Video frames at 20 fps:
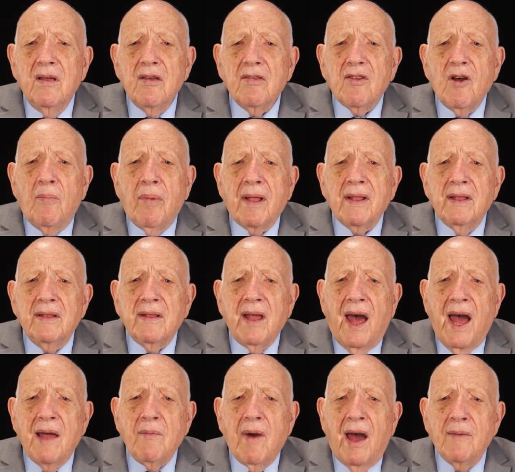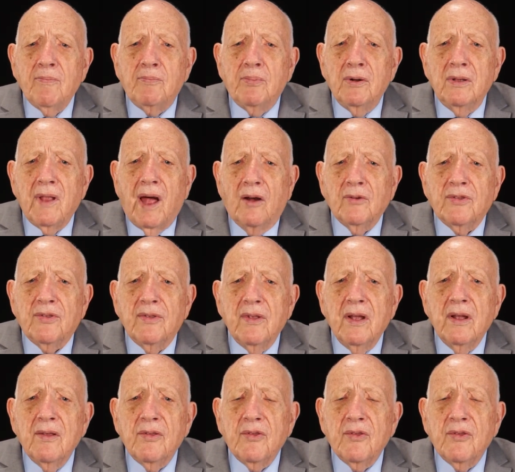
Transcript: So by the time I pull out